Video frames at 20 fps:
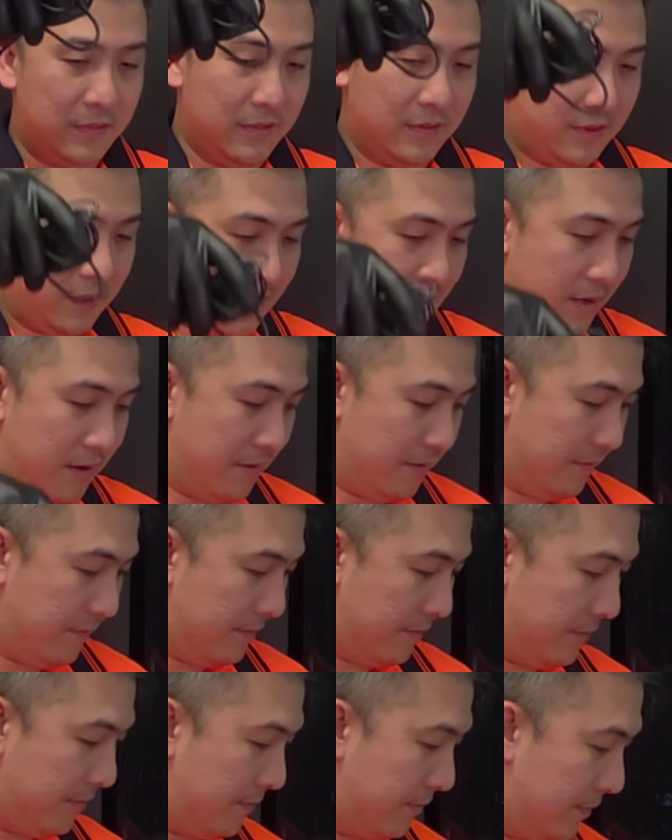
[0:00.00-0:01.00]
Okay,
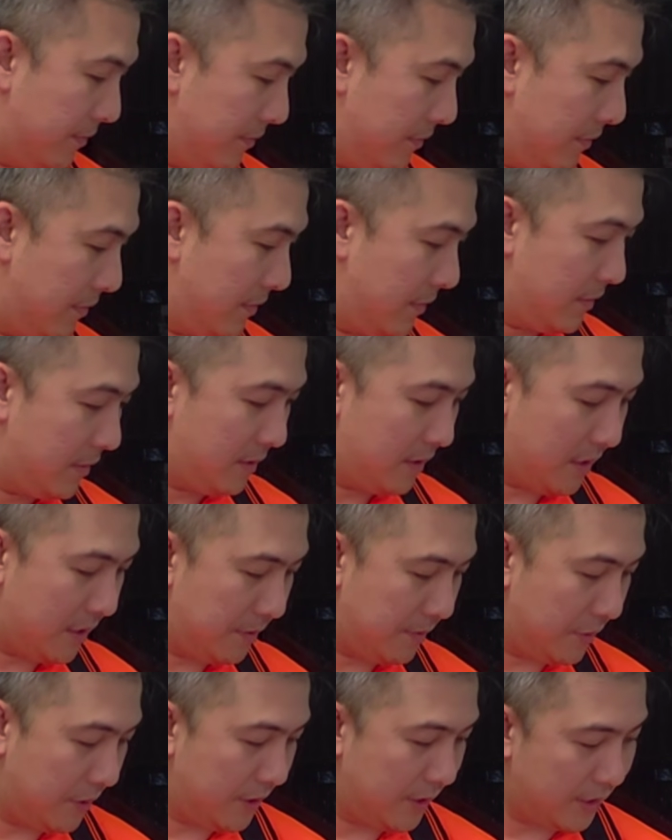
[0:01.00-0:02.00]

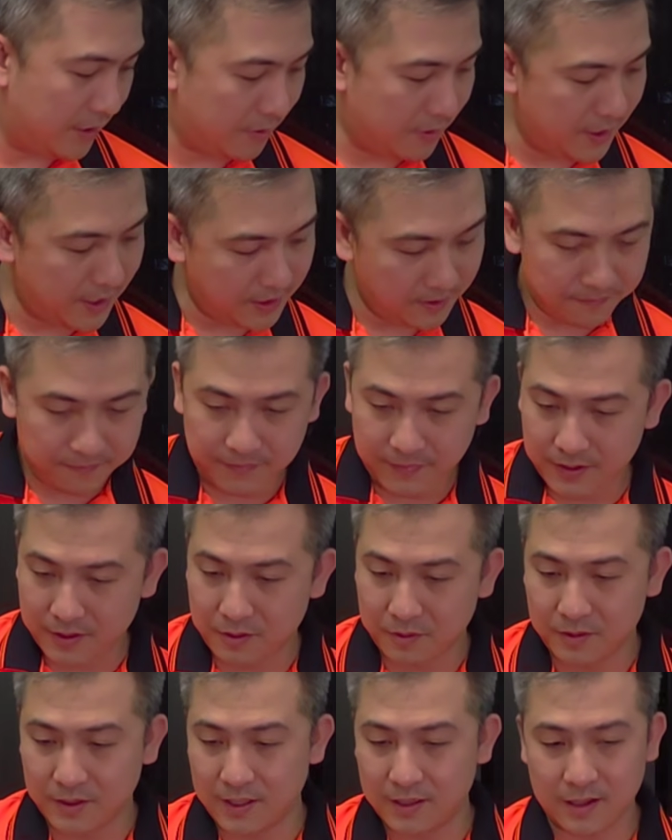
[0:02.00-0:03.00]
let me put this away. I
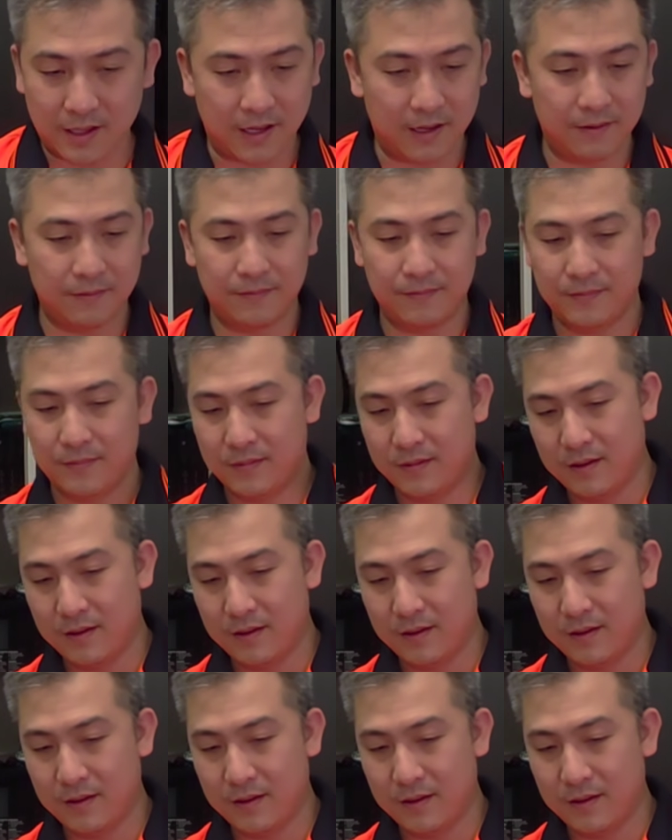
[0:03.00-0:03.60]
don't need that.